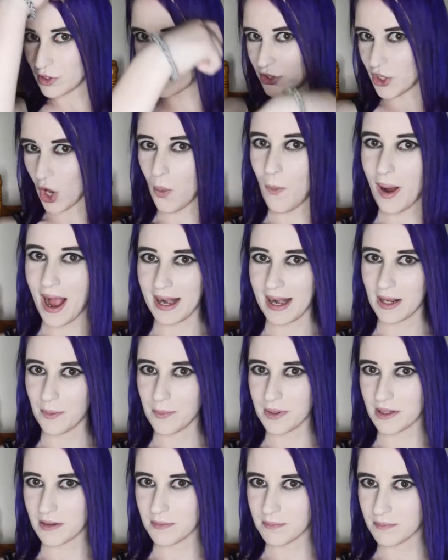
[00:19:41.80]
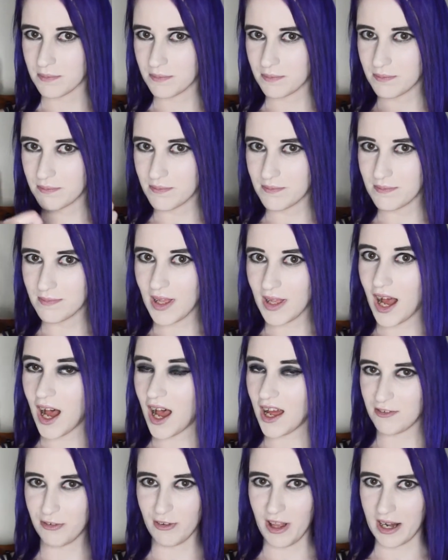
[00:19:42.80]
go at it with a
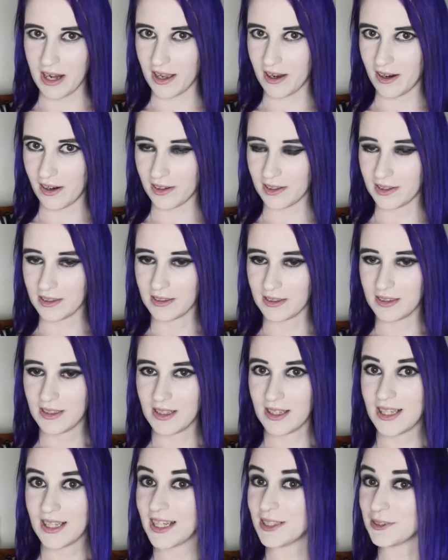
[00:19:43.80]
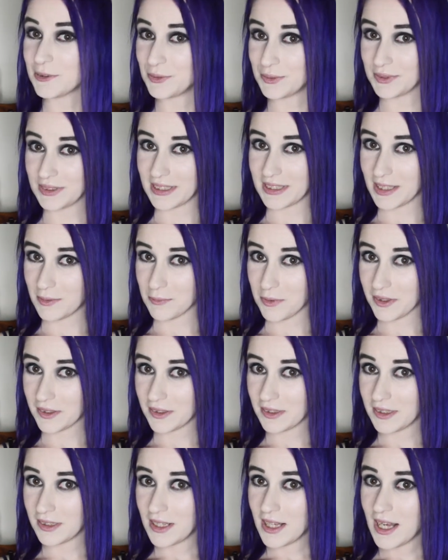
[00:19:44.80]
hot flat iron. I don't do that anymore.
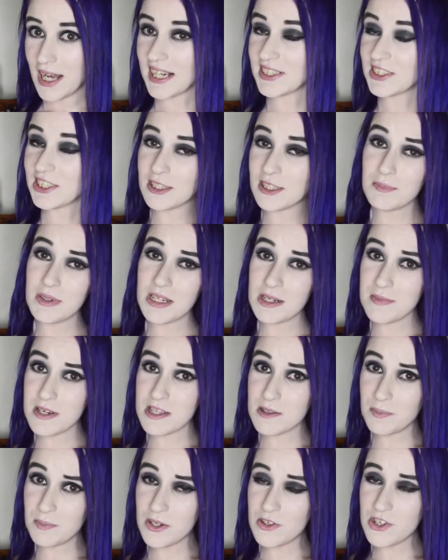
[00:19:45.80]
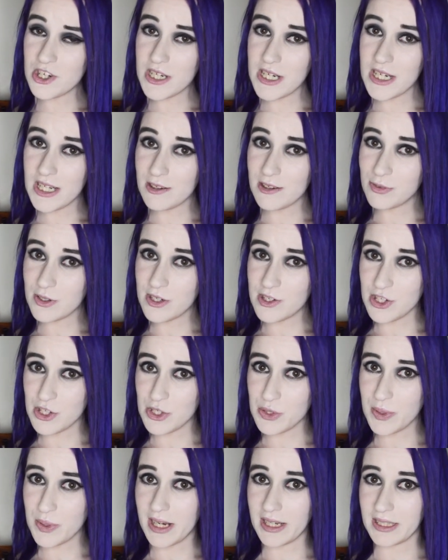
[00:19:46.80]
I try to minimize blow drying, and if I
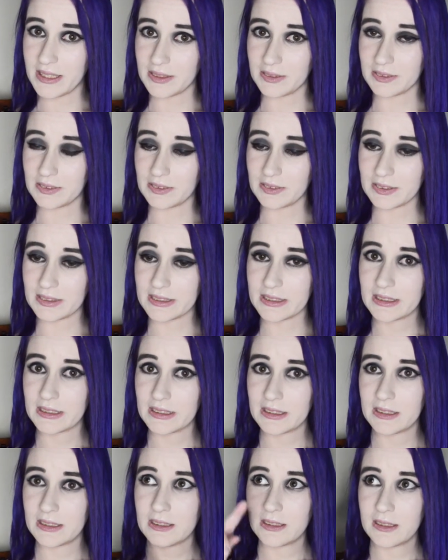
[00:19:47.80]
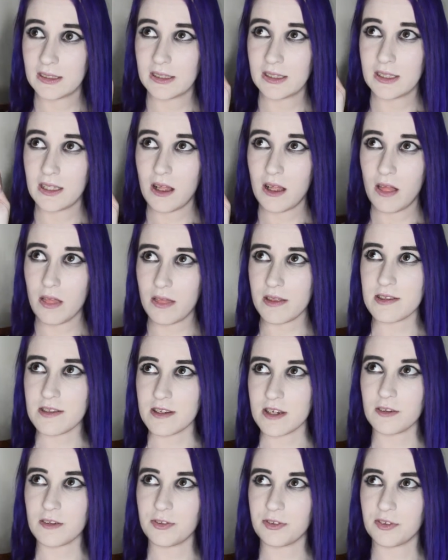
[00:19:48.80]
do, I use this
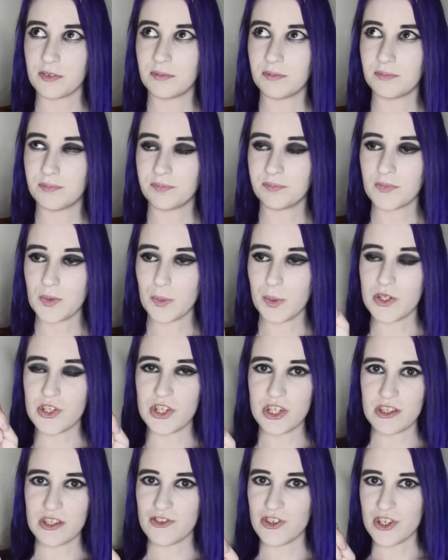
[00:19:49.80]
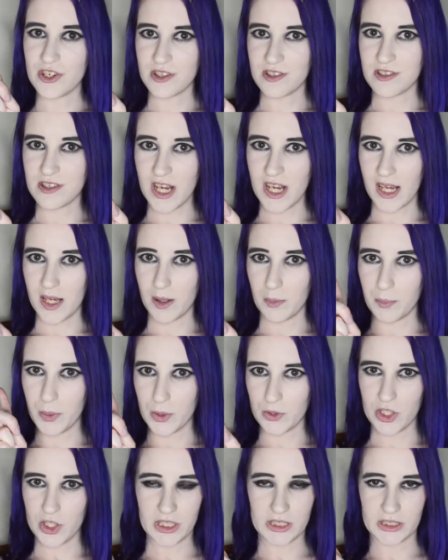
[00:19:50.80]
stuff, which is just a blow
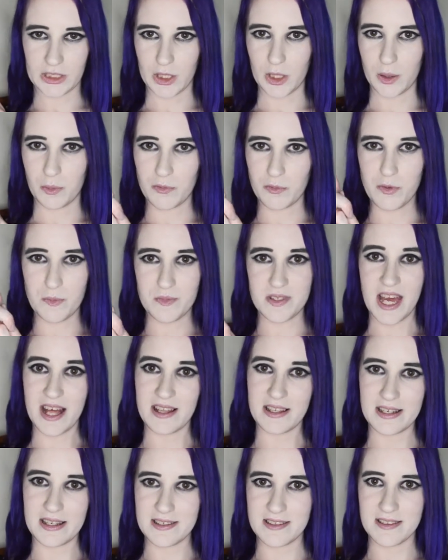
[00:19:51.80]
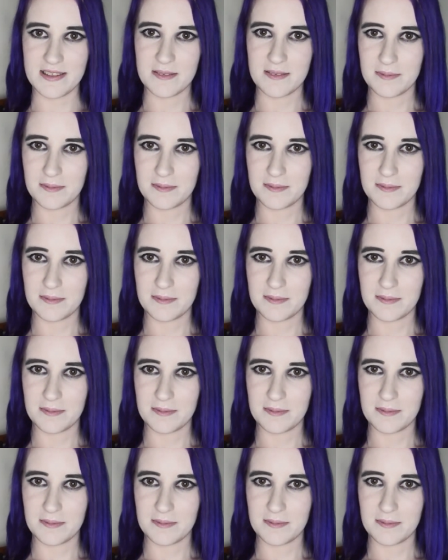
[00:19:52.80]
dry serum from Sally's.